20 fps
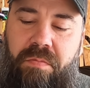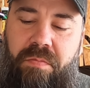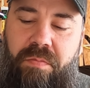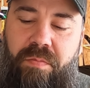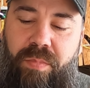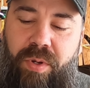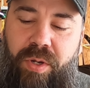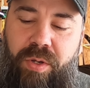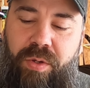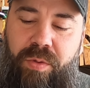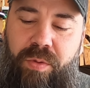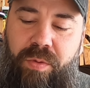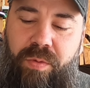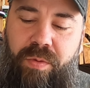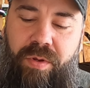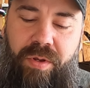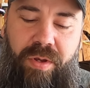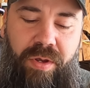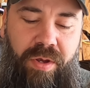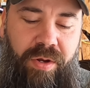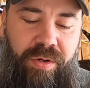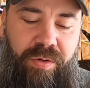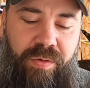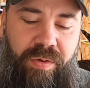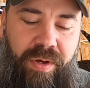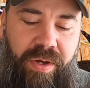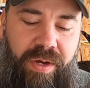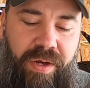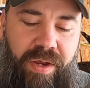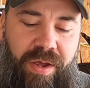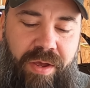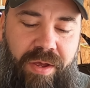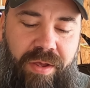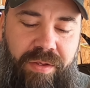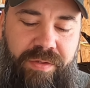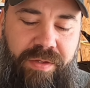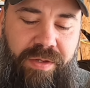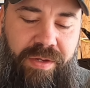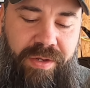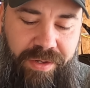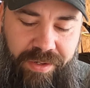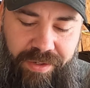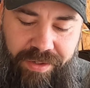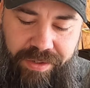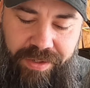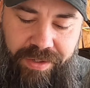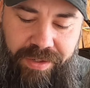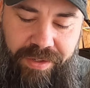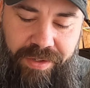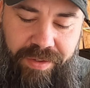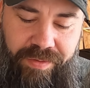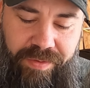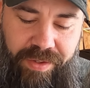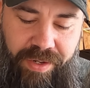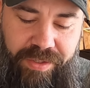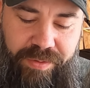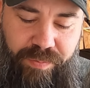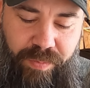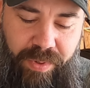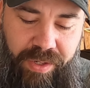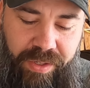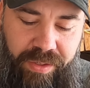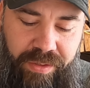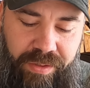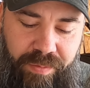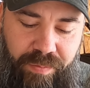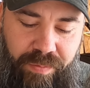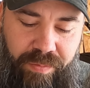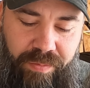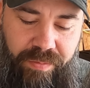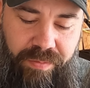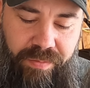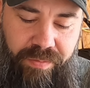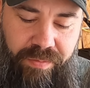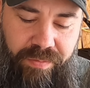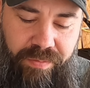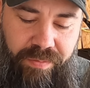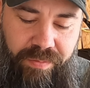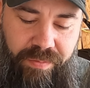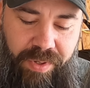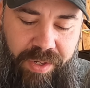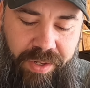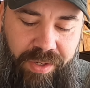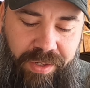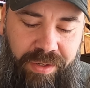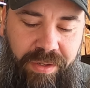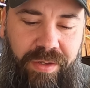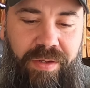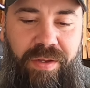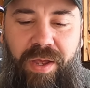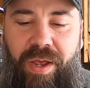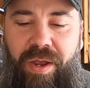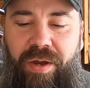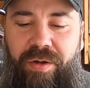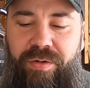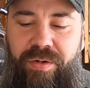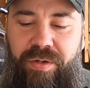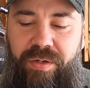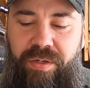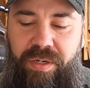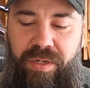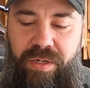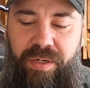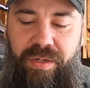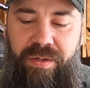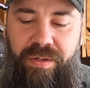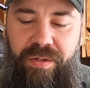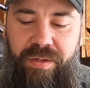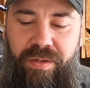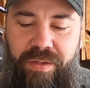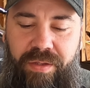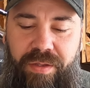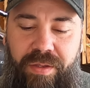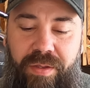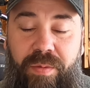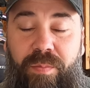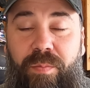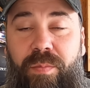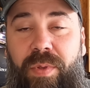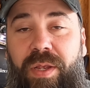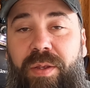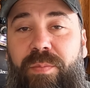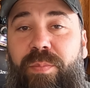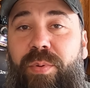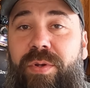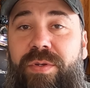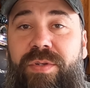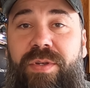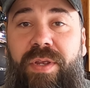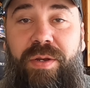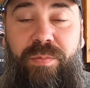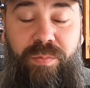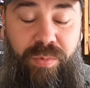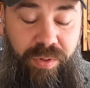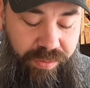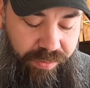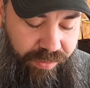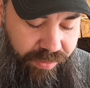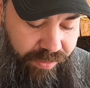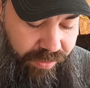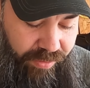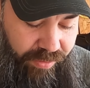blue honorary Aussie. Thanks, mate. Mick, Iron Dundee. Mick, appreciate it, brother.